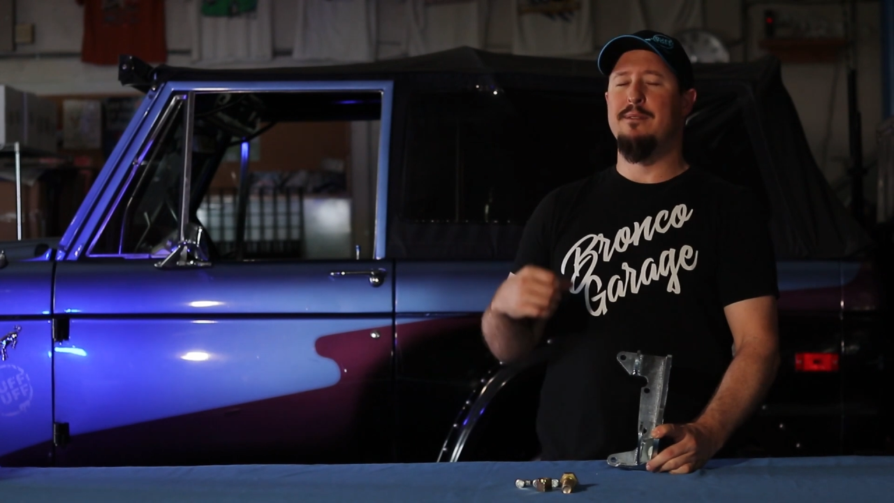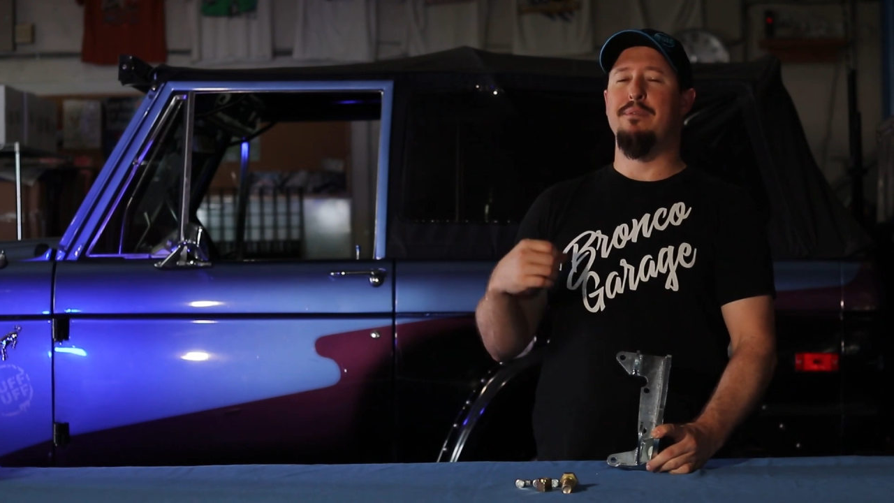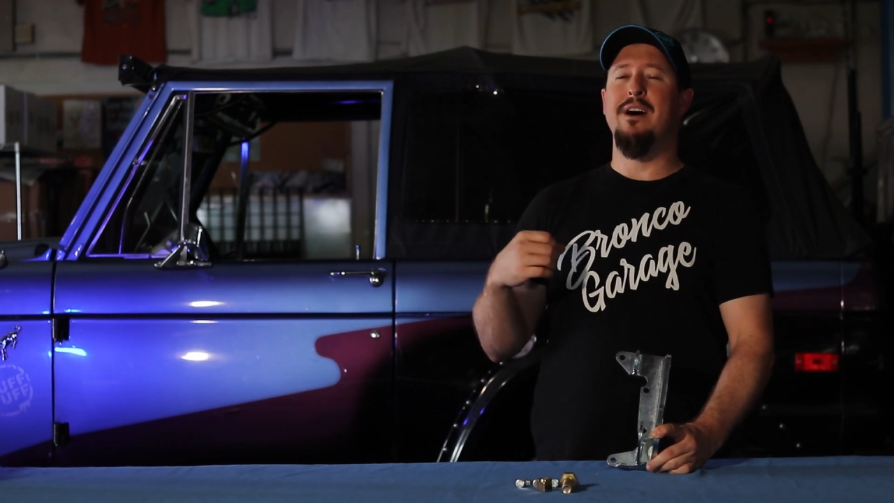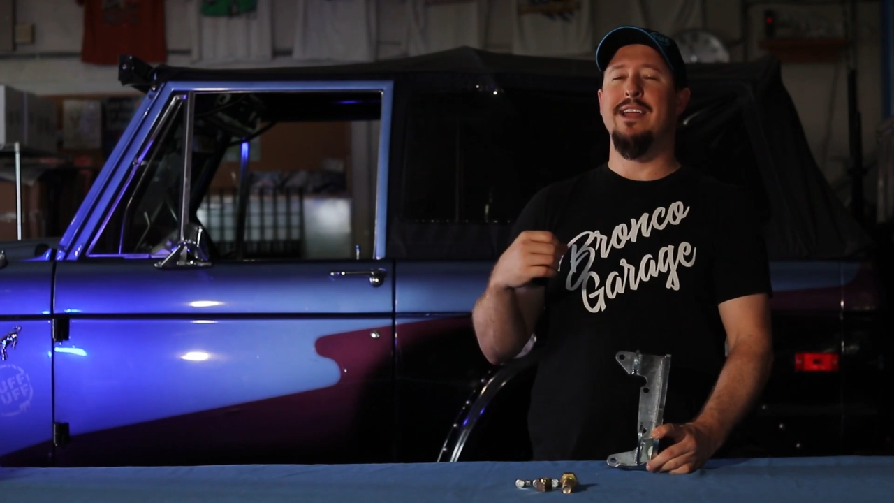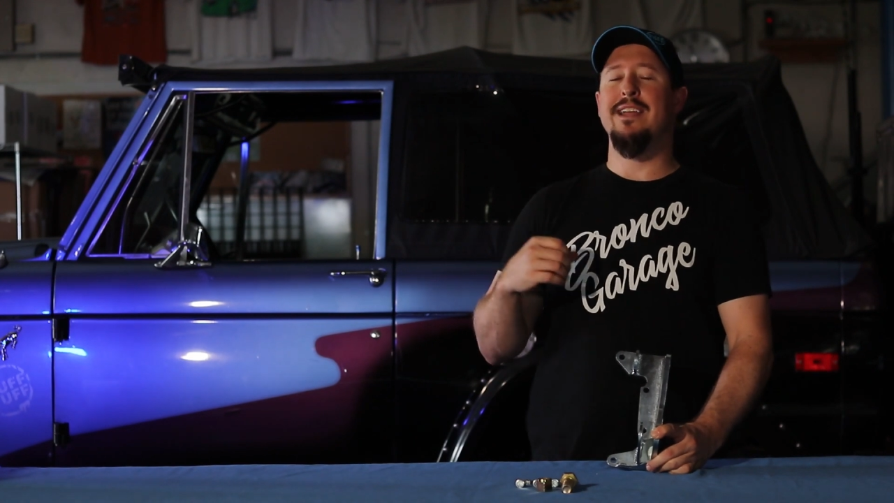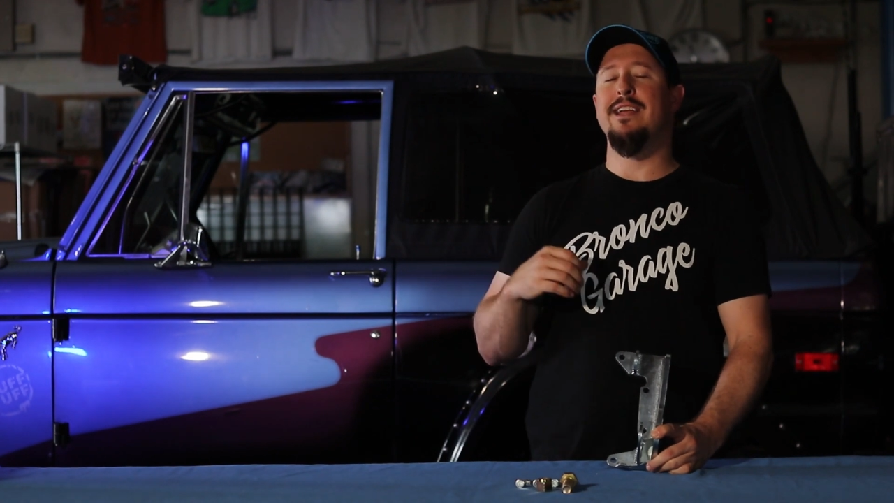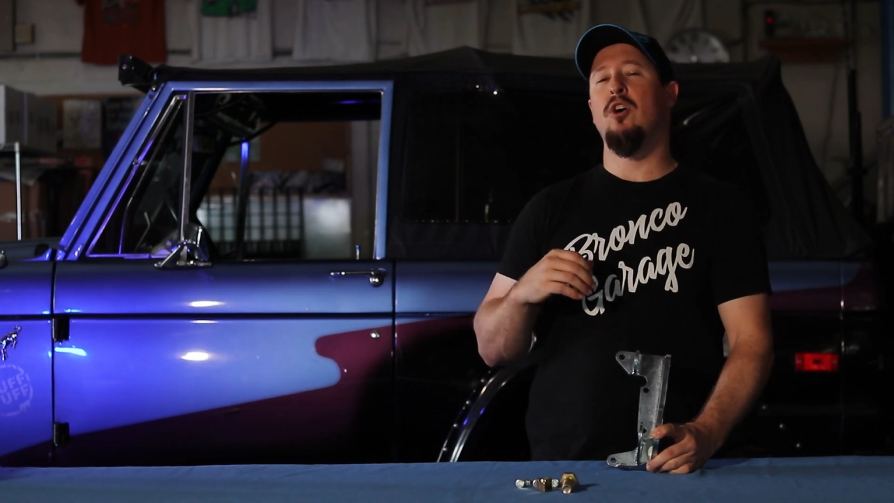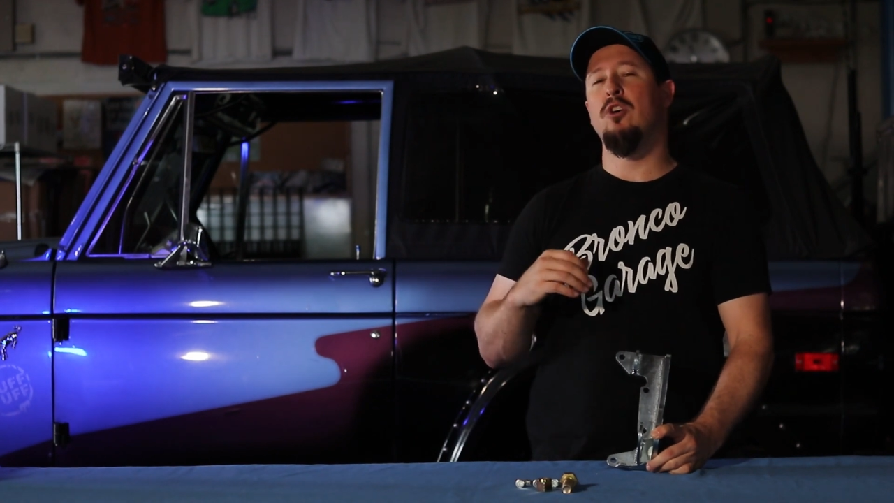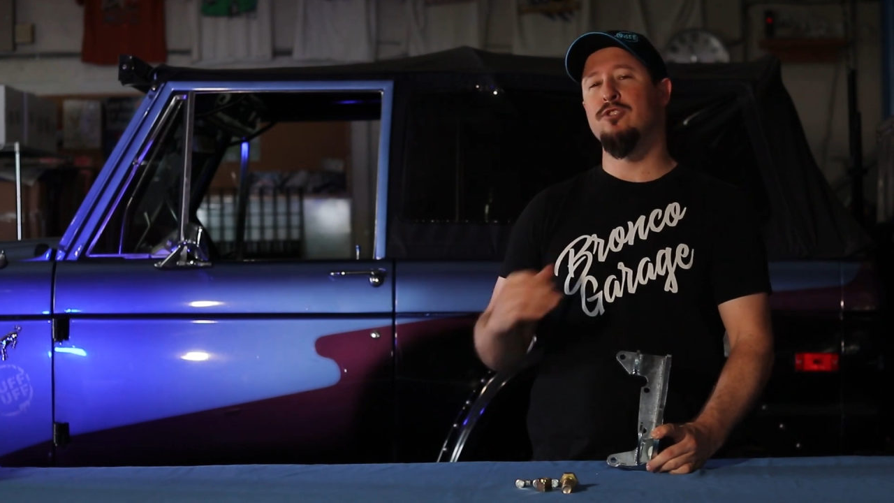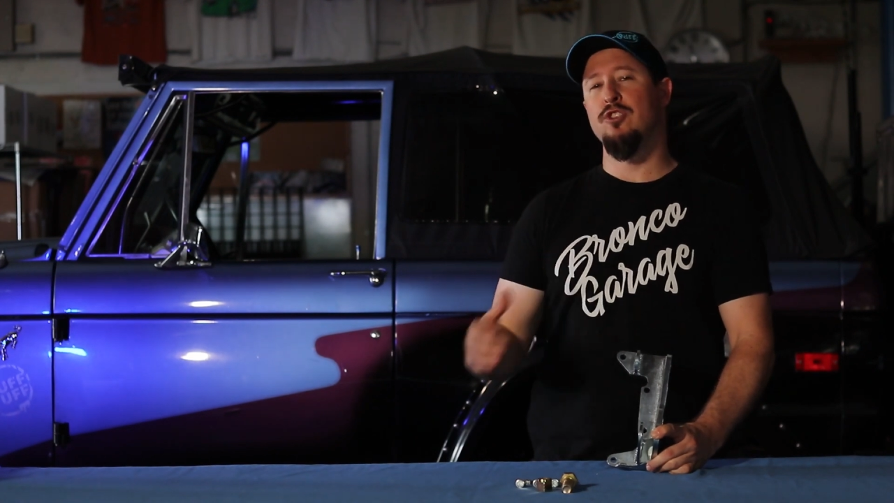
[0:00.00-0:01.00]
but it
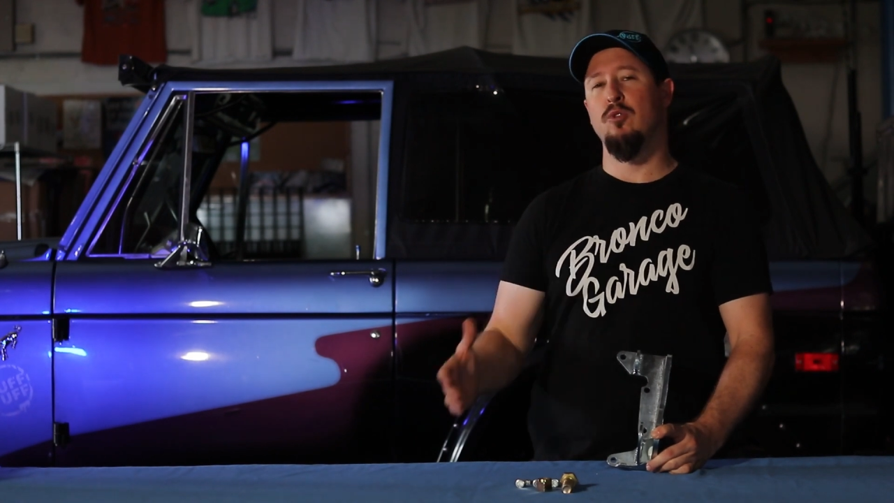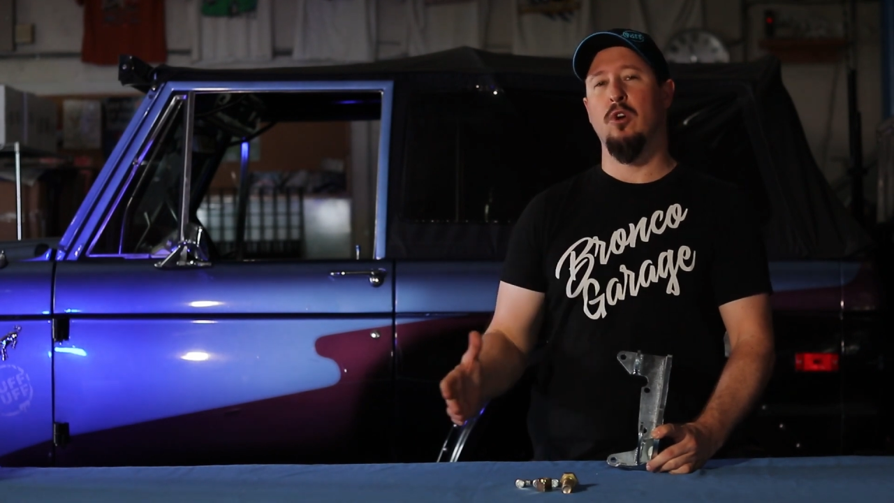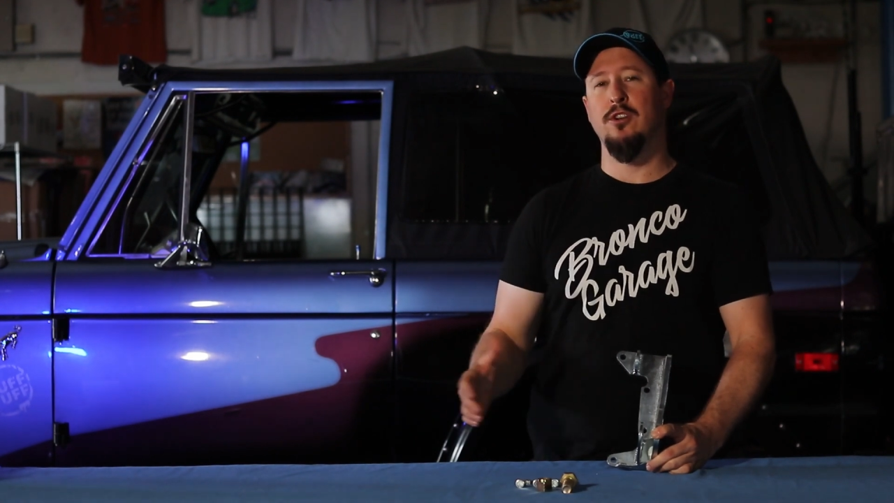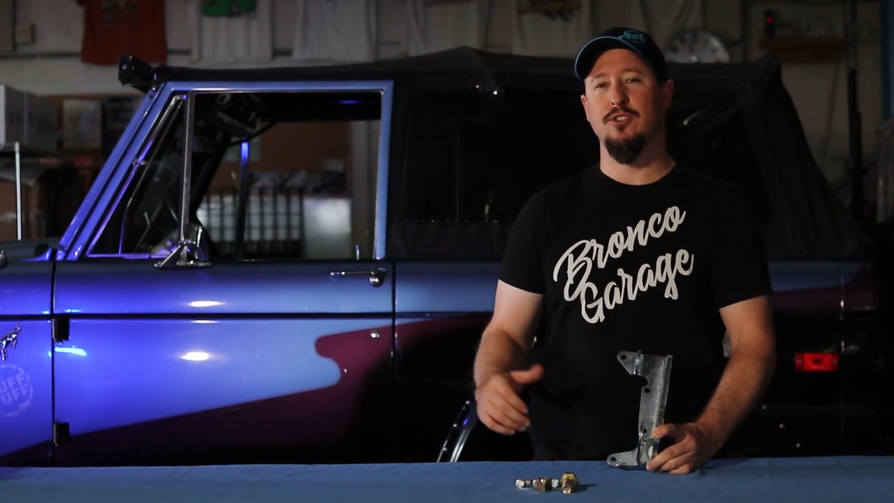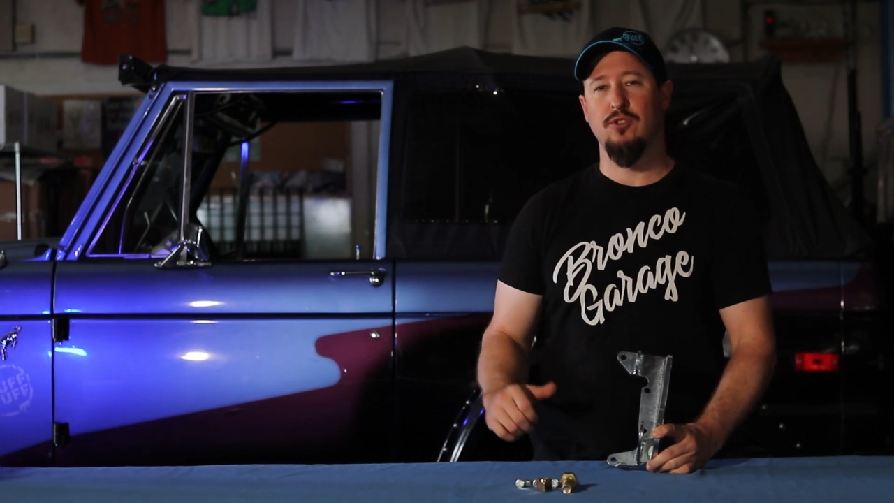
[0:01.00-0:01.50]
also works